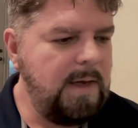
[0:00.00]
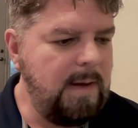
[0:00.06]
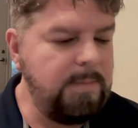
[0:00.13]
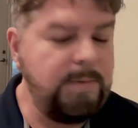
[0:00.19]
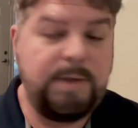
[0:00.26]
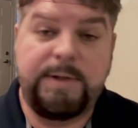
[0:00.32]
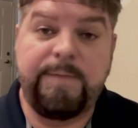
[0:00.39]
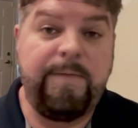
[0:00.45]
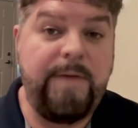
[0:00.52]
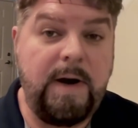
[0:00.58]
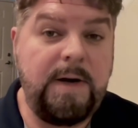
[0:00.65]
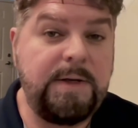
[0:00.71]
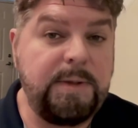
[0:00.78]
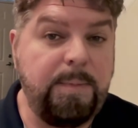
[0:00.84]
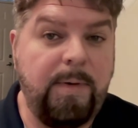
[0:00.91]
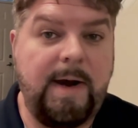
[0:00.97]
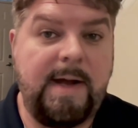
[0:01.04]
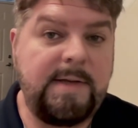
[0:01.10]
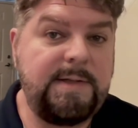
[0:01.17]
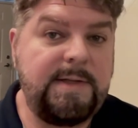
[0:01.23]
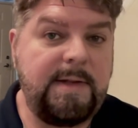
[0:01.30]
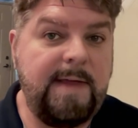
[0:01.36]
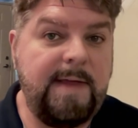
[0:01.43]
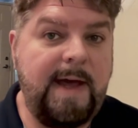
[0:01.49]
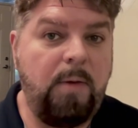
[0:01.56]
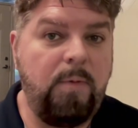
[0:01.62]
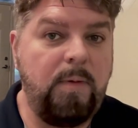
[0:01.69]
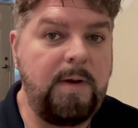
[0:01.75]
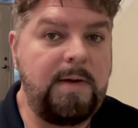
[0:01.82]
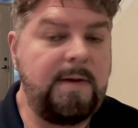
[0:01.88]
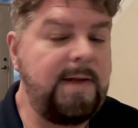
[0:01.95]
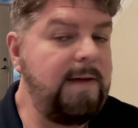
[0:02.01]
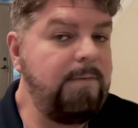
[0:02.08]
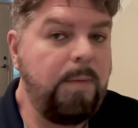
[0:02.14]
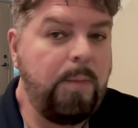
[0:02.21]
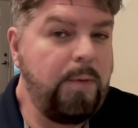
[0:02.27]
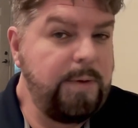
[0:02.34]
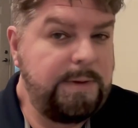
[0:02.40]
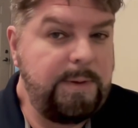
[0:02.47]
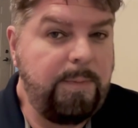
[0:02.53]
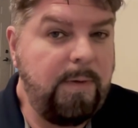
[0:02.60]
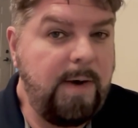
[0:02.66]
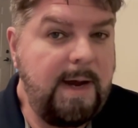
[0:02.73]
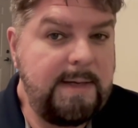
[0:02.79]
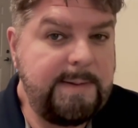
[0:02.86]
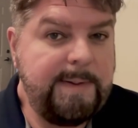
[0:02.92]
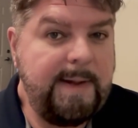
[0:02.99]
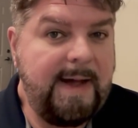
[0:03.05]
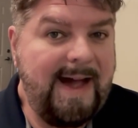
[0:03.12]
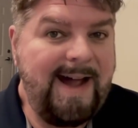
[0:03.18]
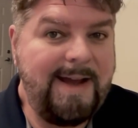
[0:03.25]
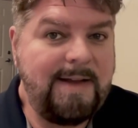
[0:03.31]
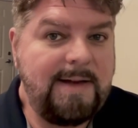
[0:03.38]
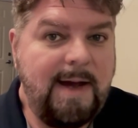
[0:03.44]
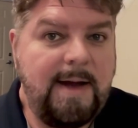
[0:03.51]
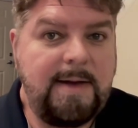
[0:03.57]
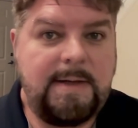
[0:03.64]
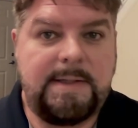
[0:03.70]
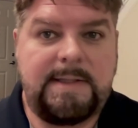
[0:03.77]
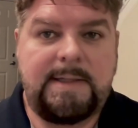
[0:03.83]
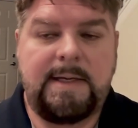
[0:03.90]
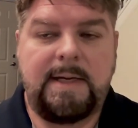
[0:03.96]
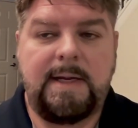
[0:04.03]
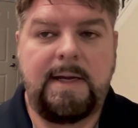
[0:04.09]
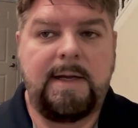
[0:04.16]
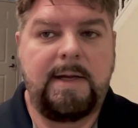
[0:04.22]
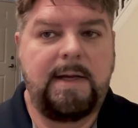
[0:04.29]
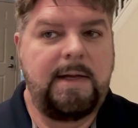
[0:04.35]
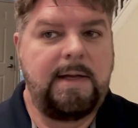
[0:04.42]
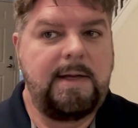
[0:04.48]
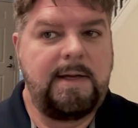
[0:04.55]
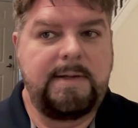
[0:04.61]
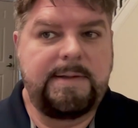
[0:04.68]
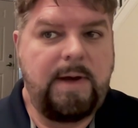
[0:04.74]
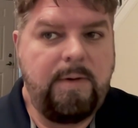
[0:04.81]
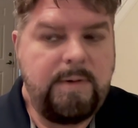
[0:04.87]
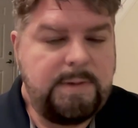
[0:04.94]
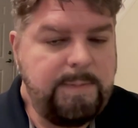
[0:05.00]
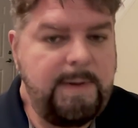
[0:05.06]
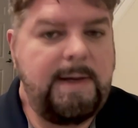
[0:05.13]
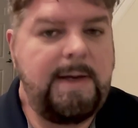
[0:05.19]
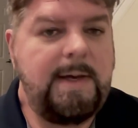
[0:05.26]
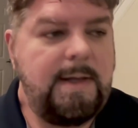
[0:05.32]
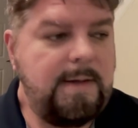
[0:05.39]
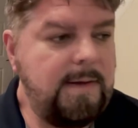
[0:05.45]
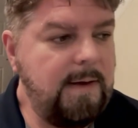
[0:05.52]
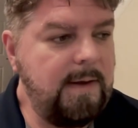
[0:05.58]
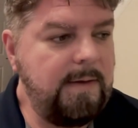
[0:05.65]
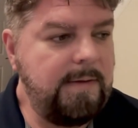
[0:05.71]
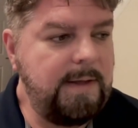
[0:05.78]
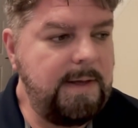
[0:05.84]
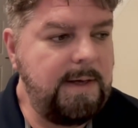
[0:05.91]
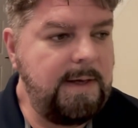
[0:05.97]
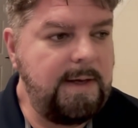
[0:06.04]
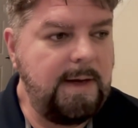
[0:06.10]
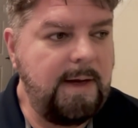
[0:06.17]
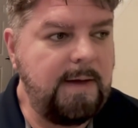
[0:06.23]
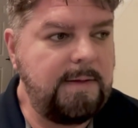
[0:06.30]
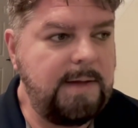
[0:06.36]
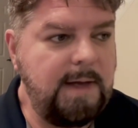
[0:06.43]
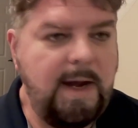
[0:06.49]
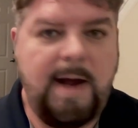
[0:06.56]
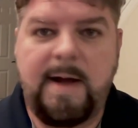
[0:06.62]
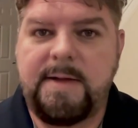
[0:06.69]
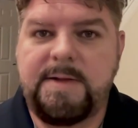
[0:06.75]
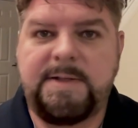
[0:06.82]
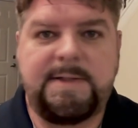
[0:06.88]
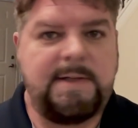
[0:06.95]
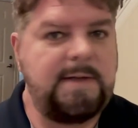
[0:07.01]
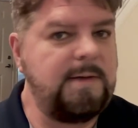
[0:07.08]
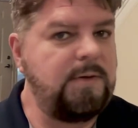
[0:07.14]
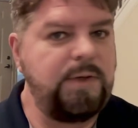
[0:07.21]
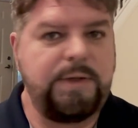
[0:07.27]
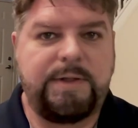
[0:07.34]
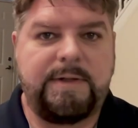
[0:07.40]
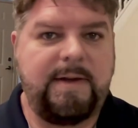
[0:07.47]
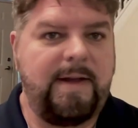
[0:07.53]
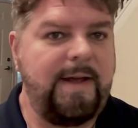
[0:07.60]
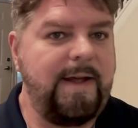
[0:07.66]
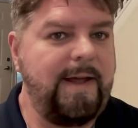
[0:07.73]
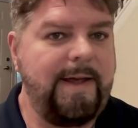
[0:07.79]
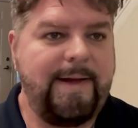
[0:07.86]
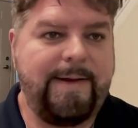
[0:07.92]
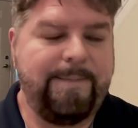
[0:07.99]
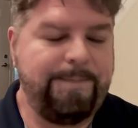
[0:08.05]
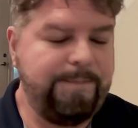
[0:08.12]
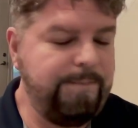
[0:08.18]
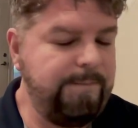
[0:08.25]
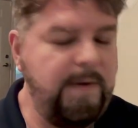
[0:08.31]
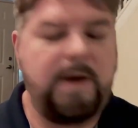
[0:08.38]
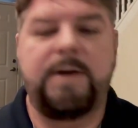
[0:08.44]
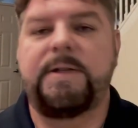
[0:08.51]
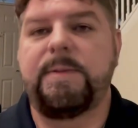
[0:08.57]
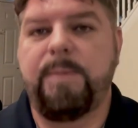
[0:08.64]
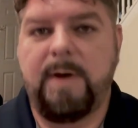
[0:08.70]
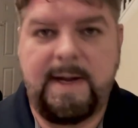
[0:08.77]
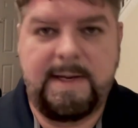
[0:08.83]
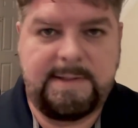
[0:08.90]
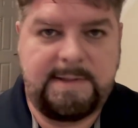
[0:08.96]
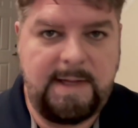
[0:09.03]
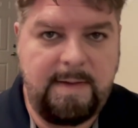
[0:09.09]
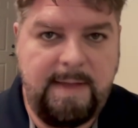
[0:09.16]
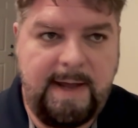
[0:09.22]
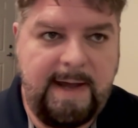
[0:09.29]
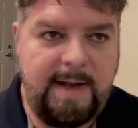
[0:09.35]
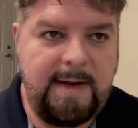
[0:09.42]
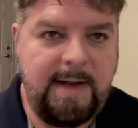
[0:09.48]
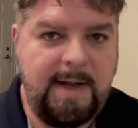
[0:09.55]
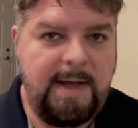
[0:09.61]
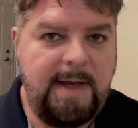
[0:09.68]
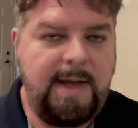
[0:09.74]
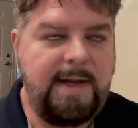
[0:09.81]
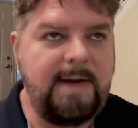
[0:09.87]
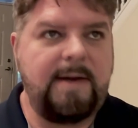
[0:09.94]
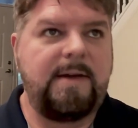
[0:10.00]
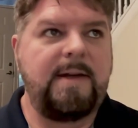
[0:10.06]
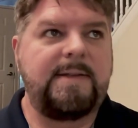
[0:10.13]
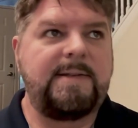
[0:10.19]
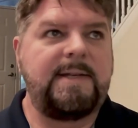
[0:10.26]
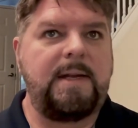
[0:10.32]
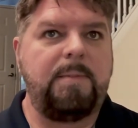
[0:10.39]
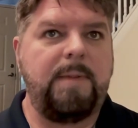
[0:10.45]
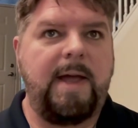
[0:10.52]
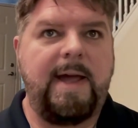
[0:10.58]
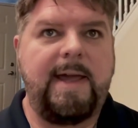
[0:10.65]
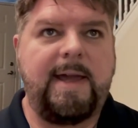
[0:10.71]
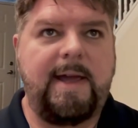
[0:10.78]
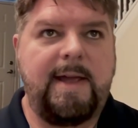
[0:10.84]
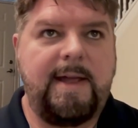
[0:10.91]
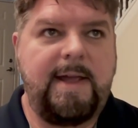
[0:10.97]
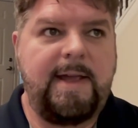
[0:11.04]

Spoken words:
just very surprised at that one. Even more surprised by Ioannidis. He's always been the constant. Just very surprised at that. And it does seem like